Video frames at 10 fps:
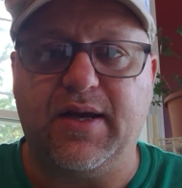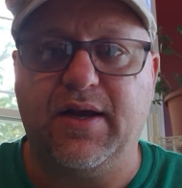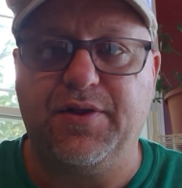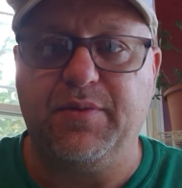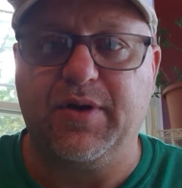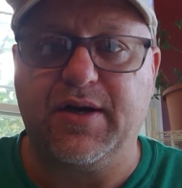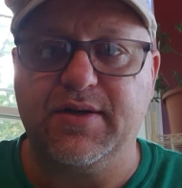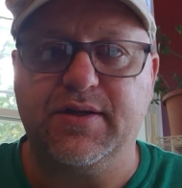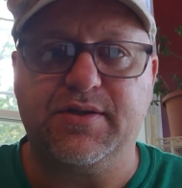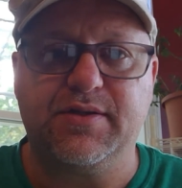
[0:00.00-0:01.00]
healthy because
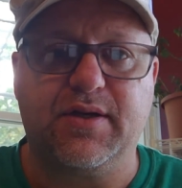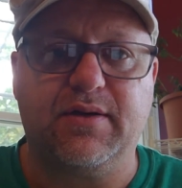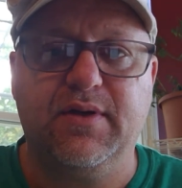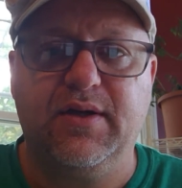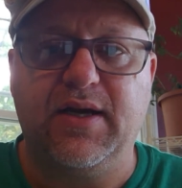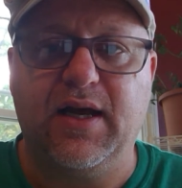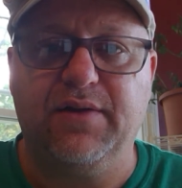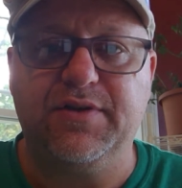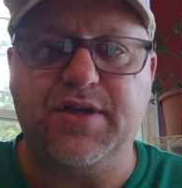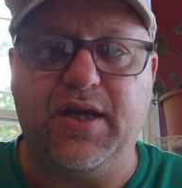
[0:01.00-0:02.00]
this is a hell
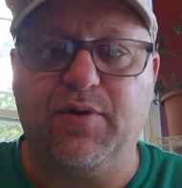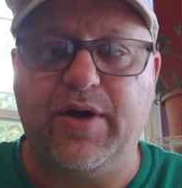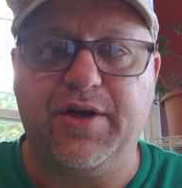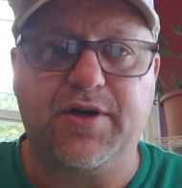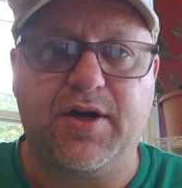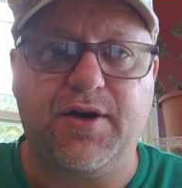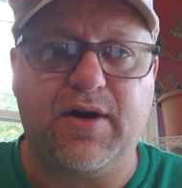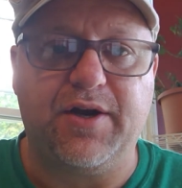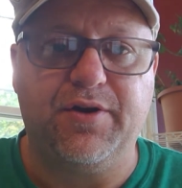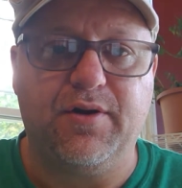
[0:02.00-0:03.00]
of a team and way to turn it
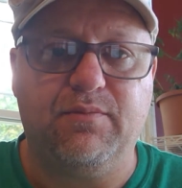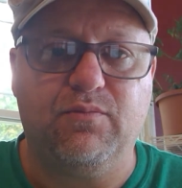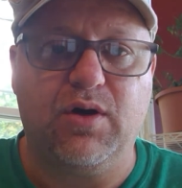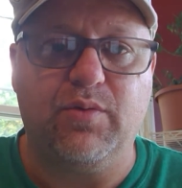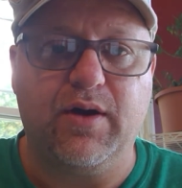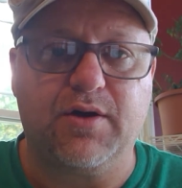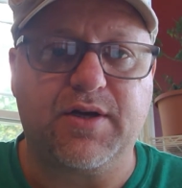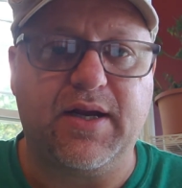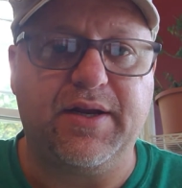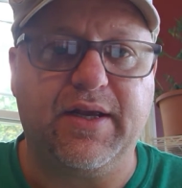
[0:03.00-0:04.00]
around. You're what we are
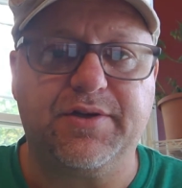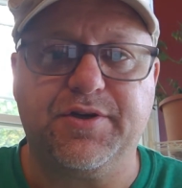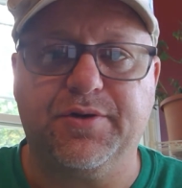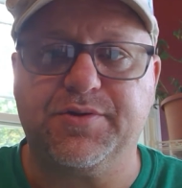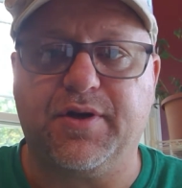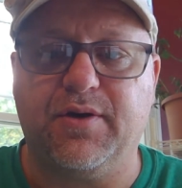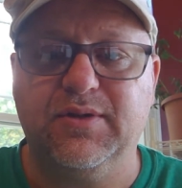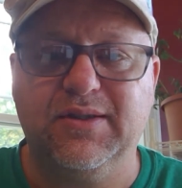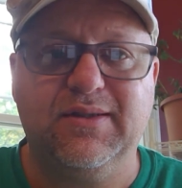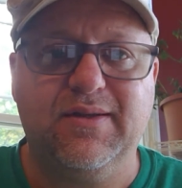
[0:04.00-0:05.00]
trying to get to.
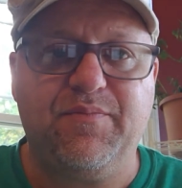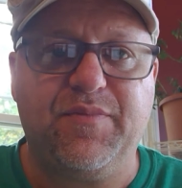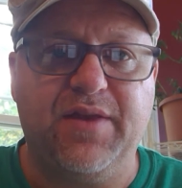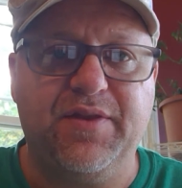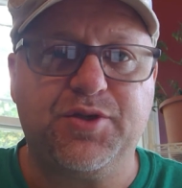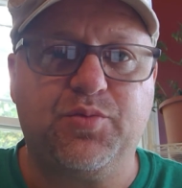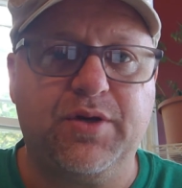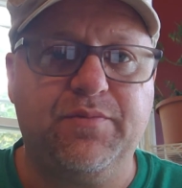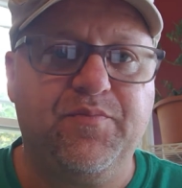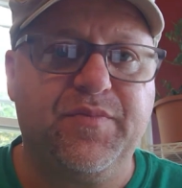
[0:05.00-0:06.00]
So in this one,
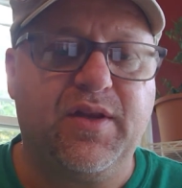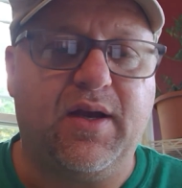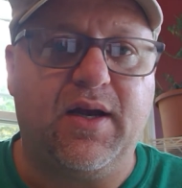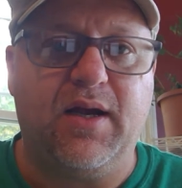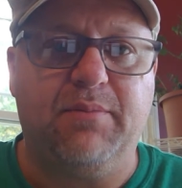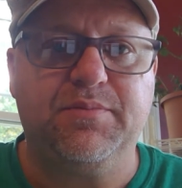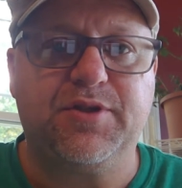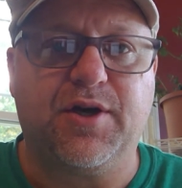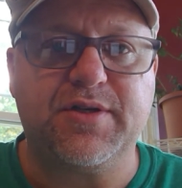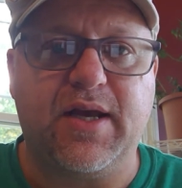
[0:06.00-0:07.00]

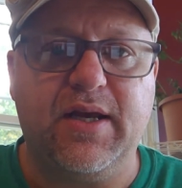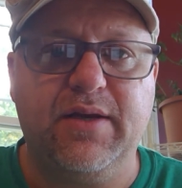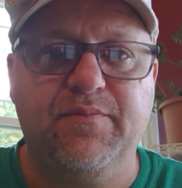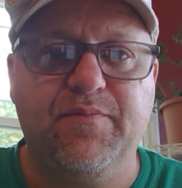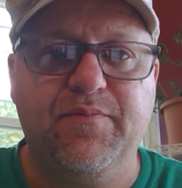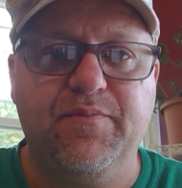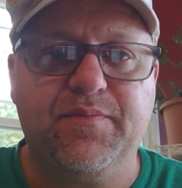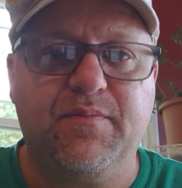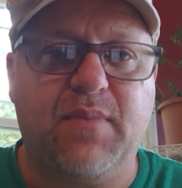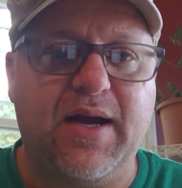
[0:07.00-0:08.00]
Dirte
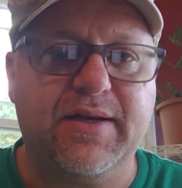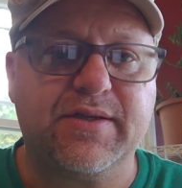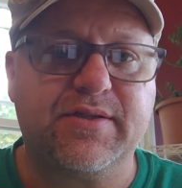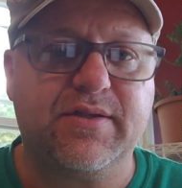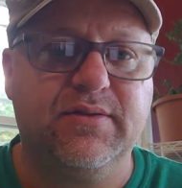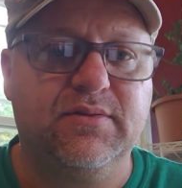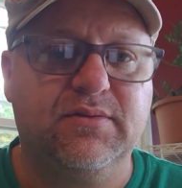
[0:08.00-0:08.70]
minus